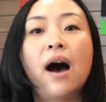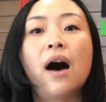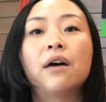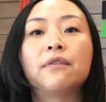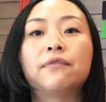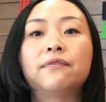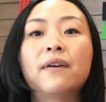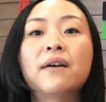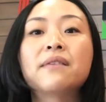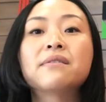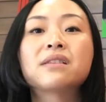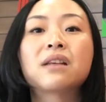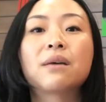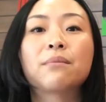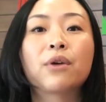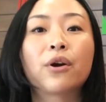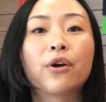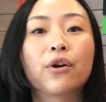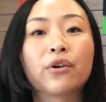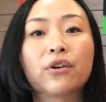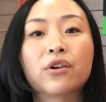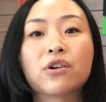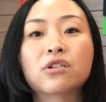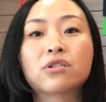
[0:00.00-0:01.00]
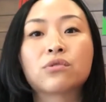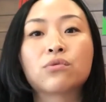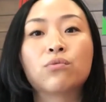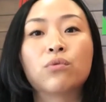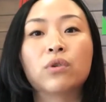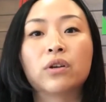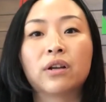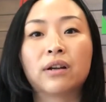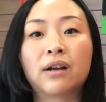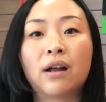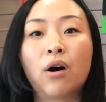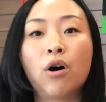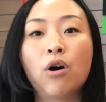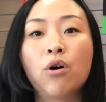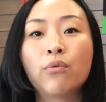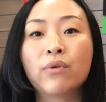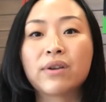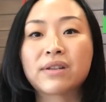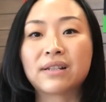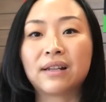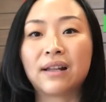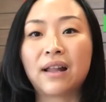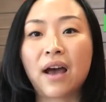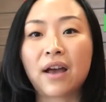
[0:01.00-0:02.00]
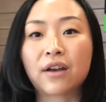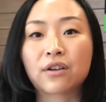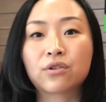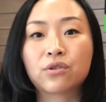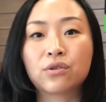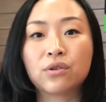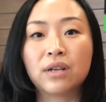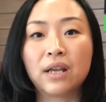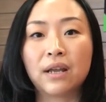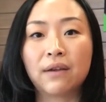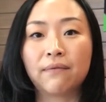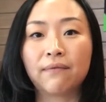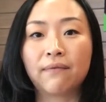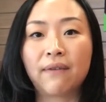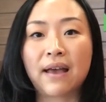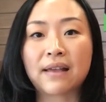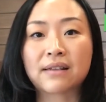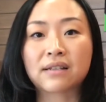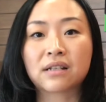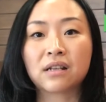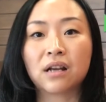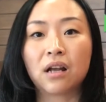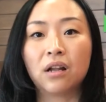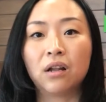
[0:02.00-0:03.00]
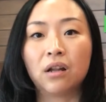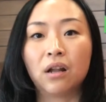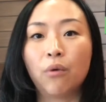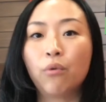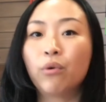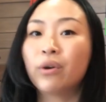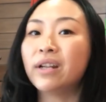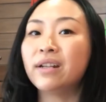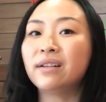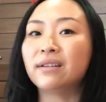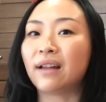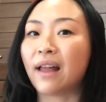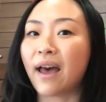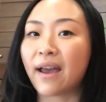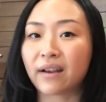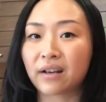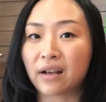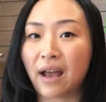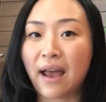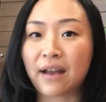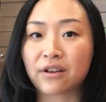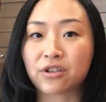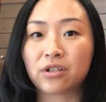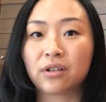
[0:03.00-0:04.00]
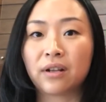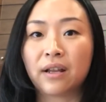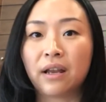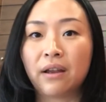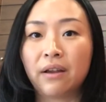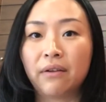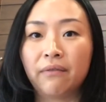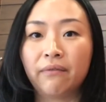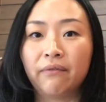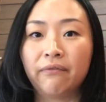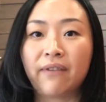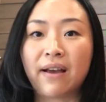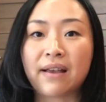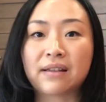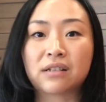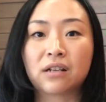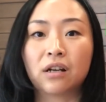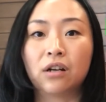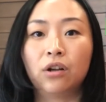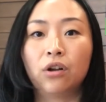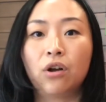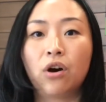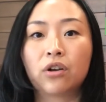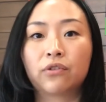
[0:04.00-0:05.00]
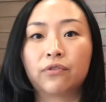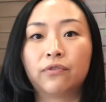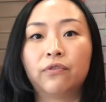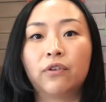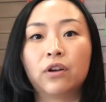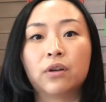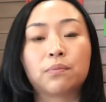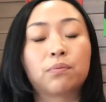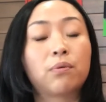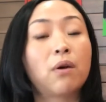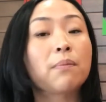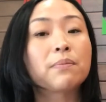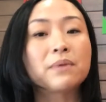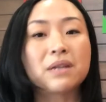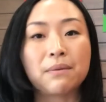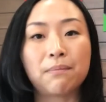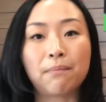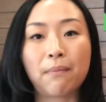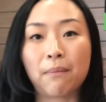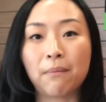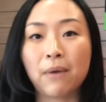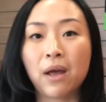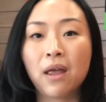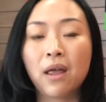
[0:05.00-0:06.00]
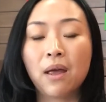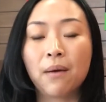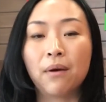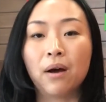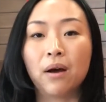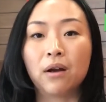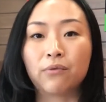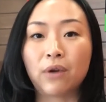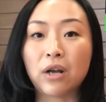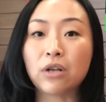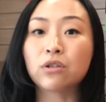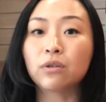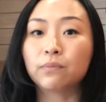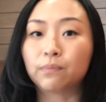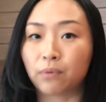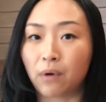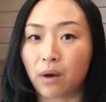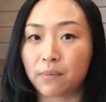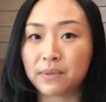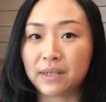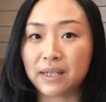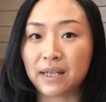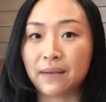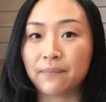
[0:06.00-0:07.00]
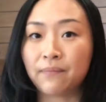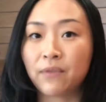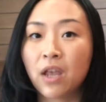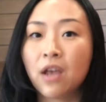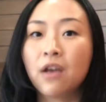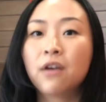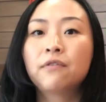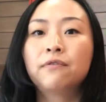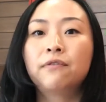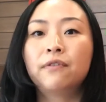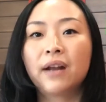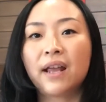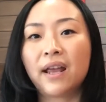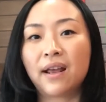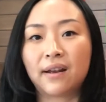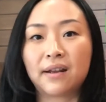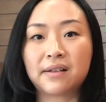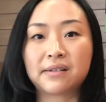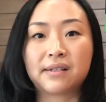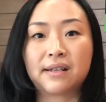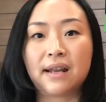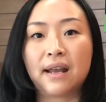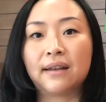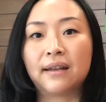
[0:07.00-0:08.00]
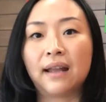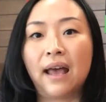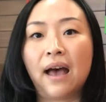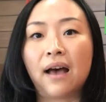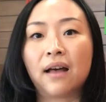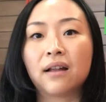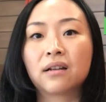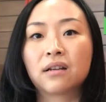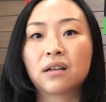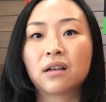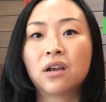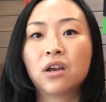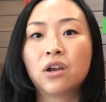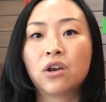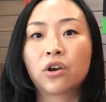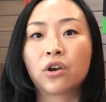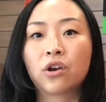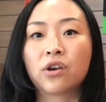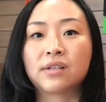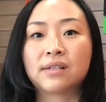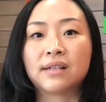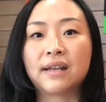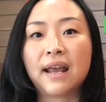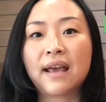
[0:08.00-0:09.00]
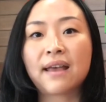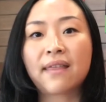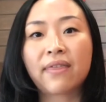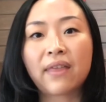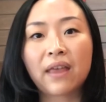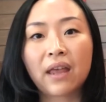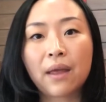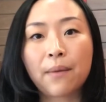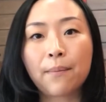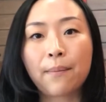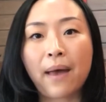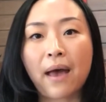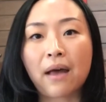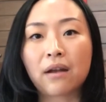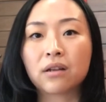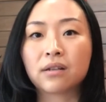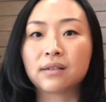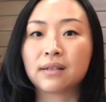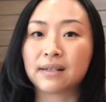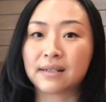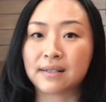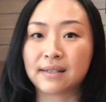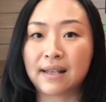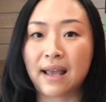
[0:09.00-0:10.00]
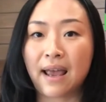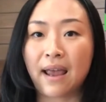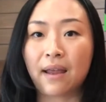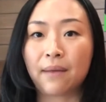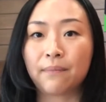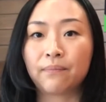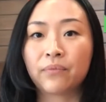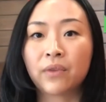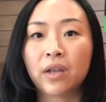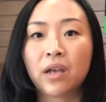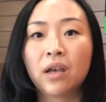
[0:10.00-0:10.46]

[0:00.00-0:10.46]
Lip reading: I find some owners would always like to invest, wouldn't like actually invest a lot for the property, rental property. Fully understand that, because they are thinking about it the same.